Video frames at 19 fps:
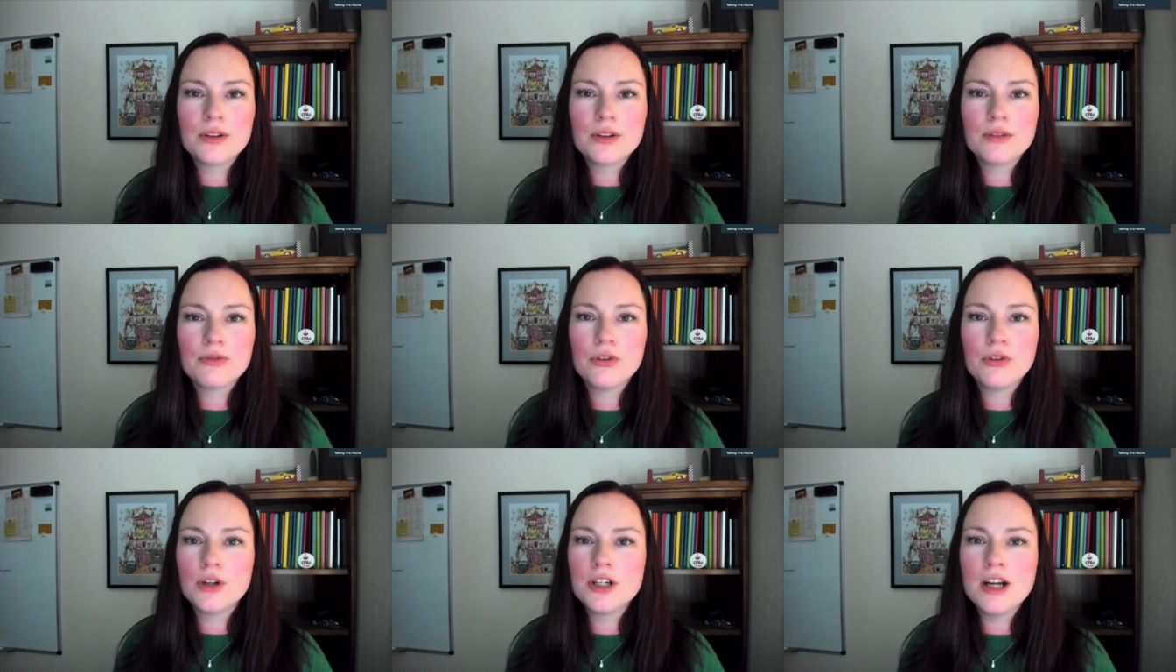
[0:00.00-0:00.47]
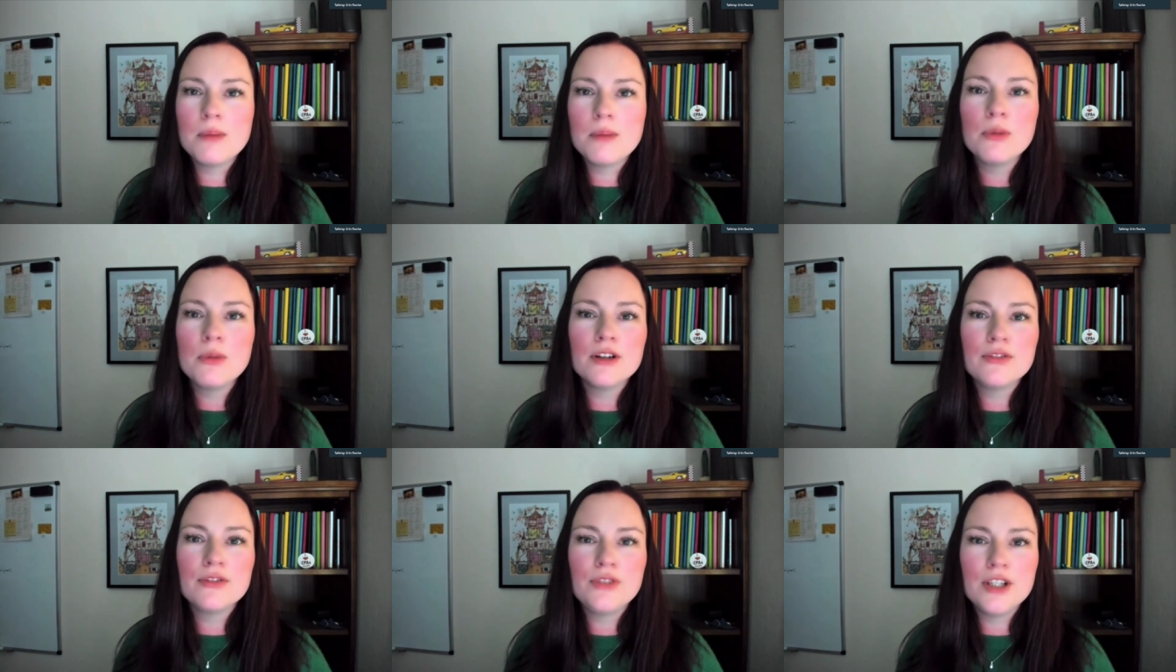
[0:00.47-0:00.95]
for a
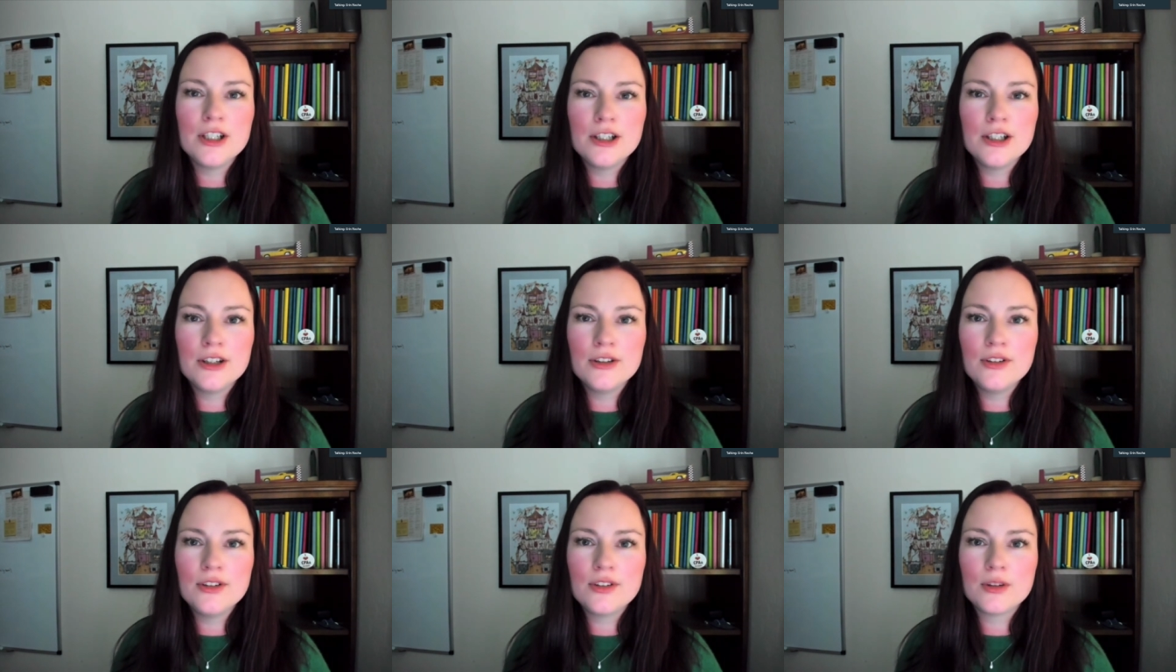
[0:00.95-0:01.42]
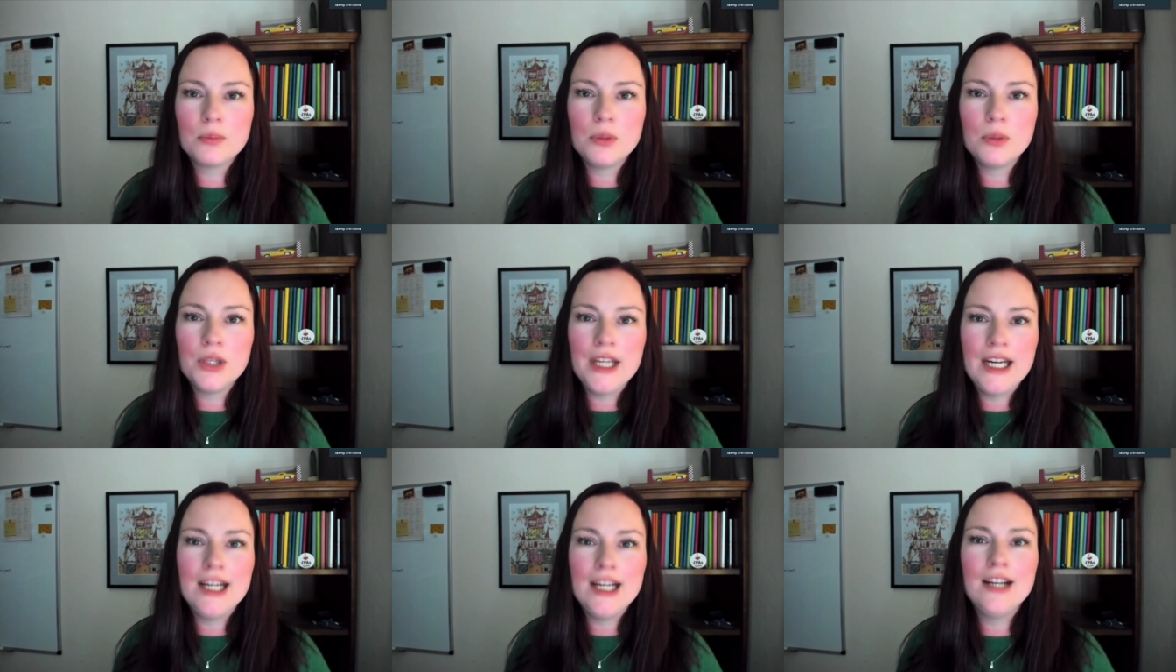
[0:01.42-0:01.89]
number of years,
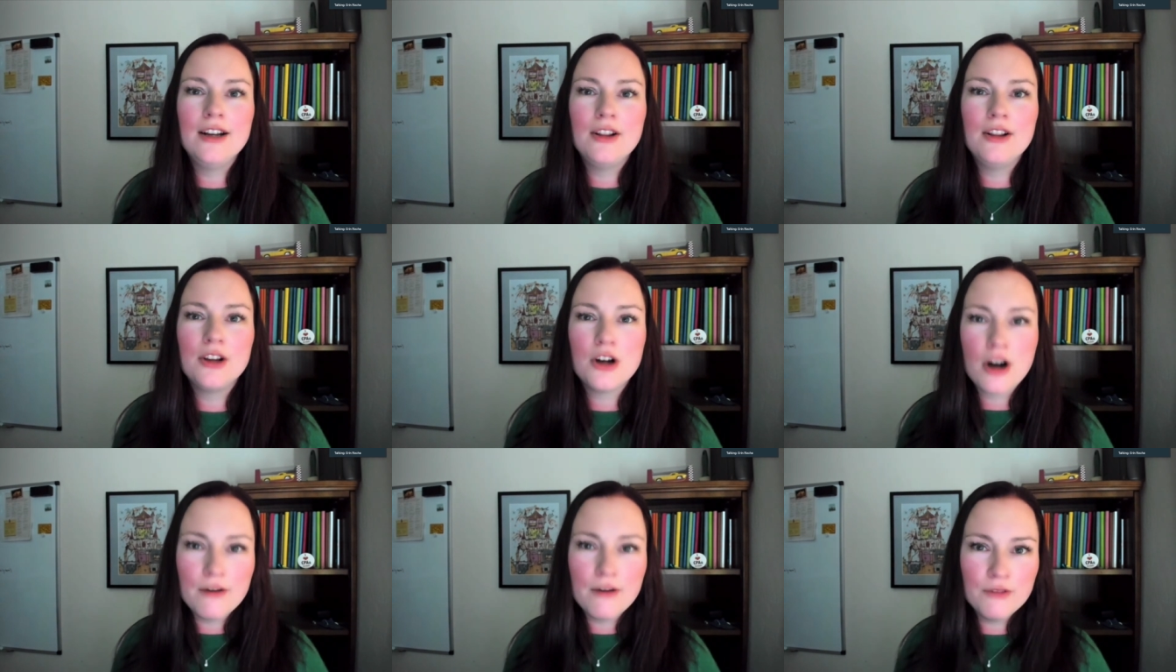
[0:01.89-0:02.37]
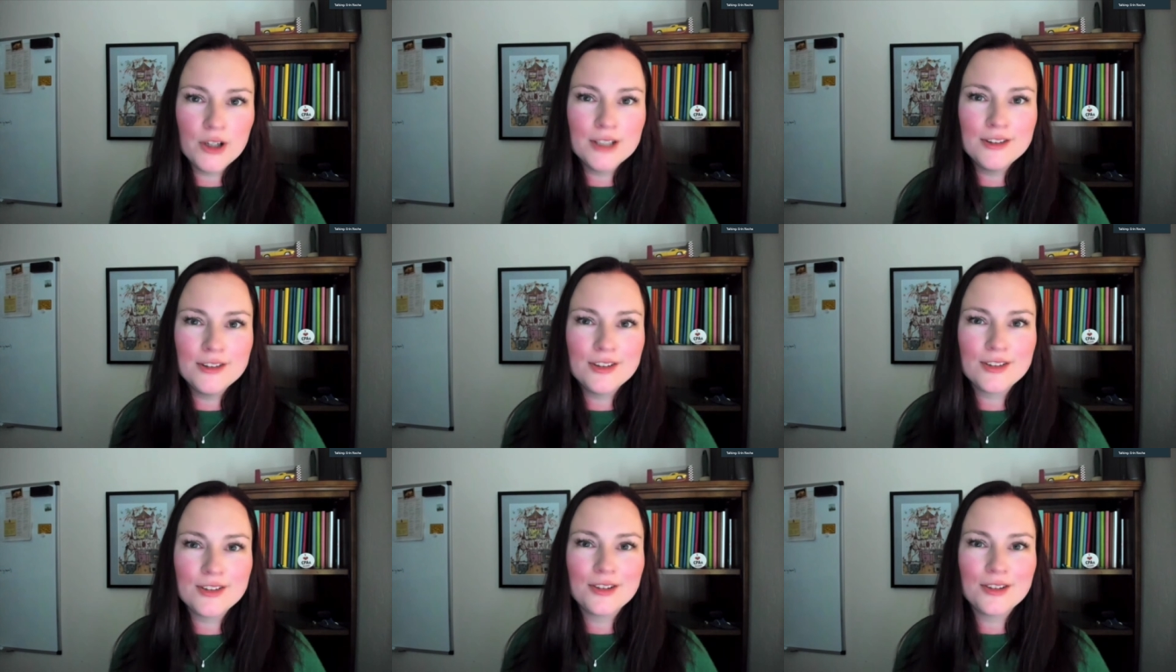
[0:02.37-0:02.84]
plan the
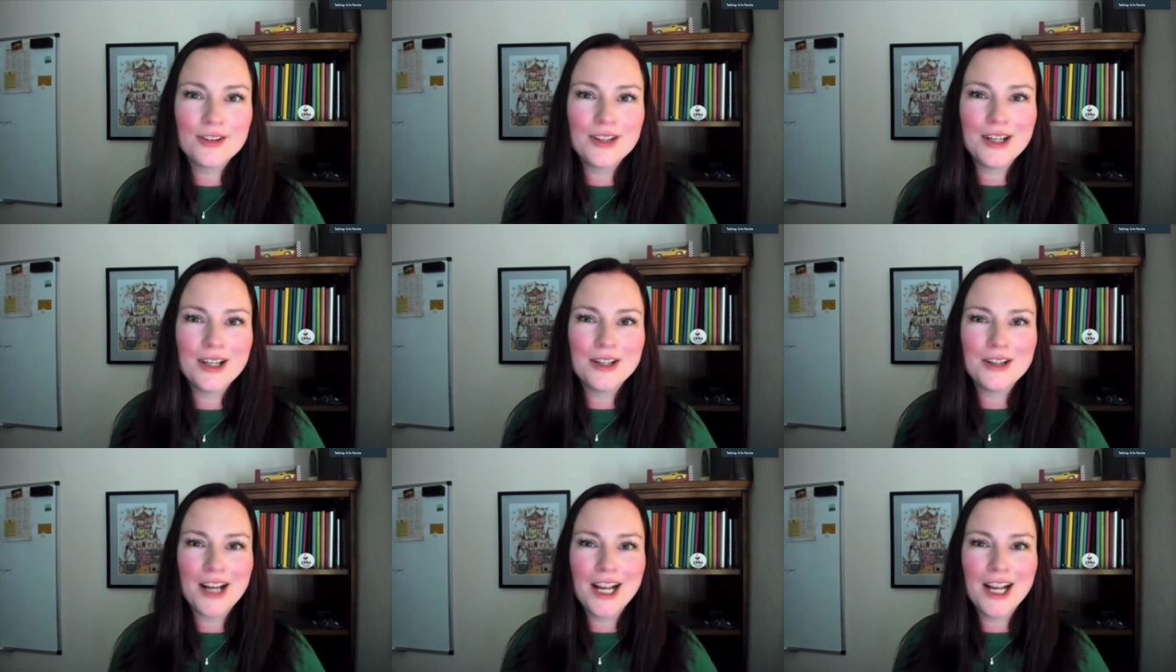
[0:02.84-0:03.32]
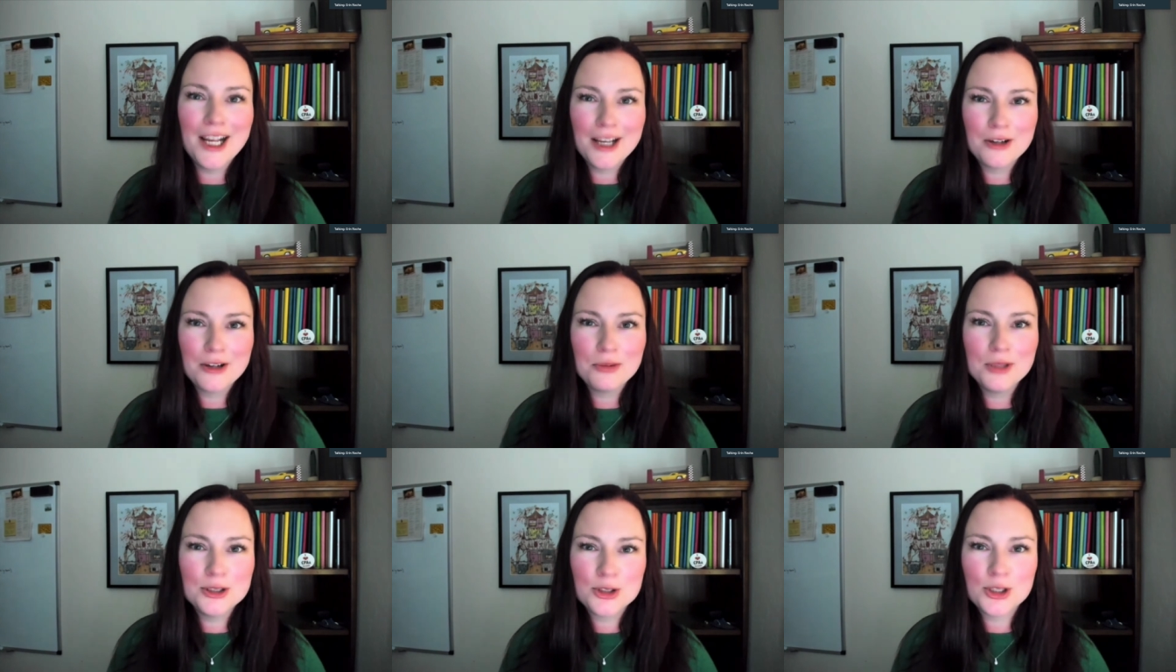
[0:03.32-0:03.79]
conference that I had
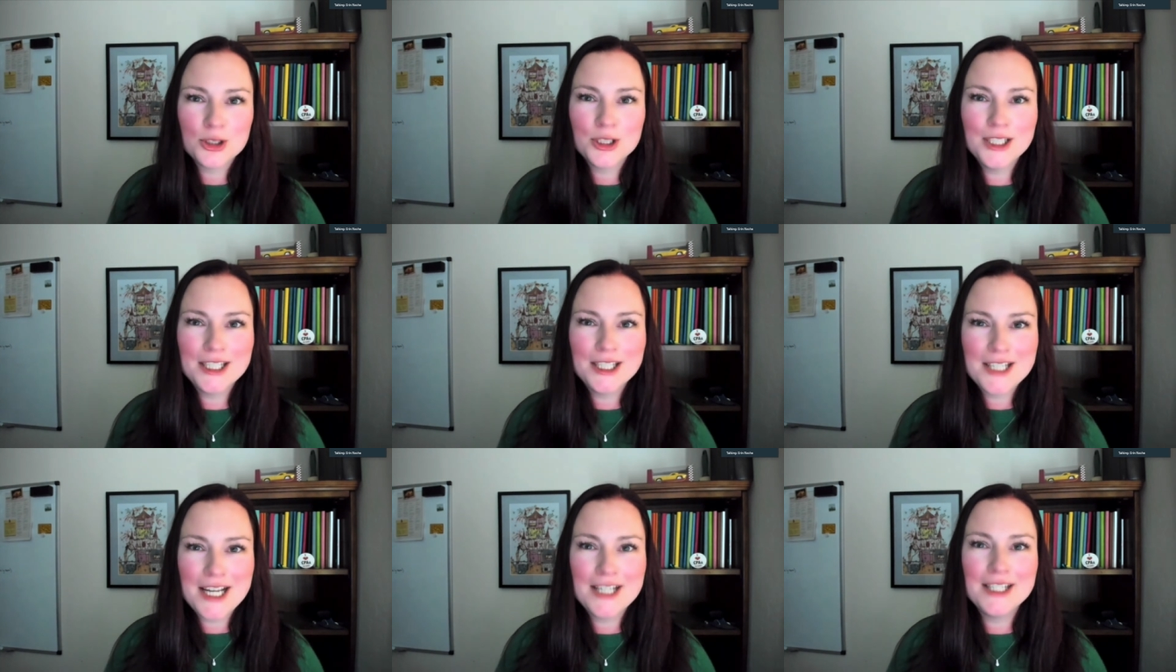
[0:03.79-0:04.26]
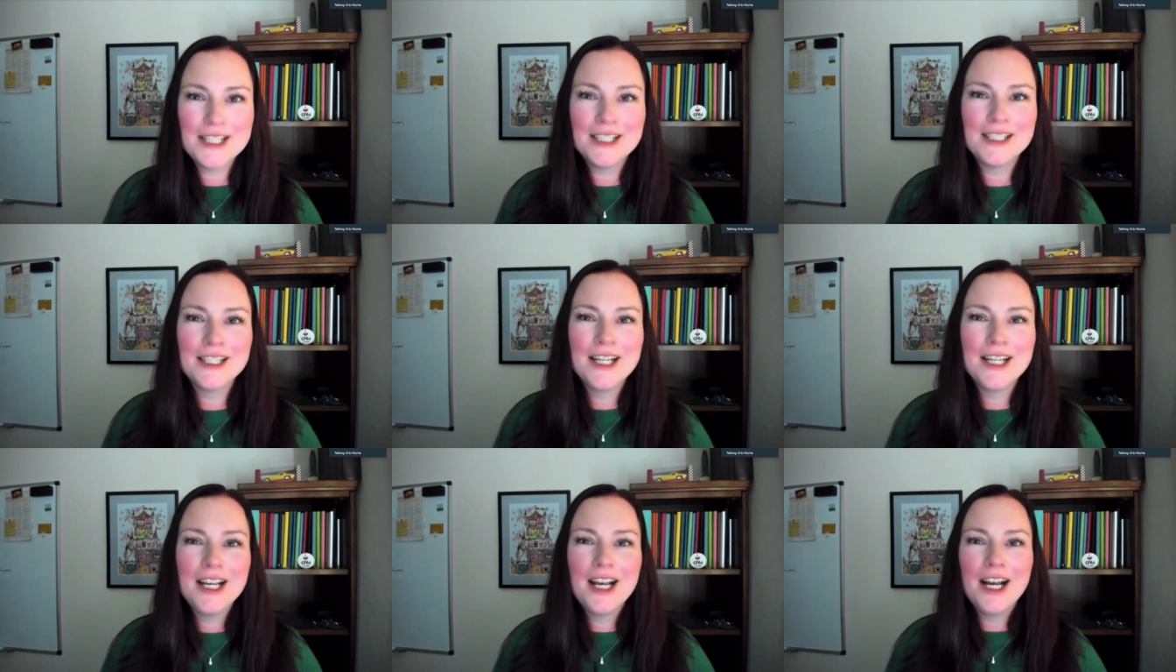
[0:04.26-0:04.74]
originally attended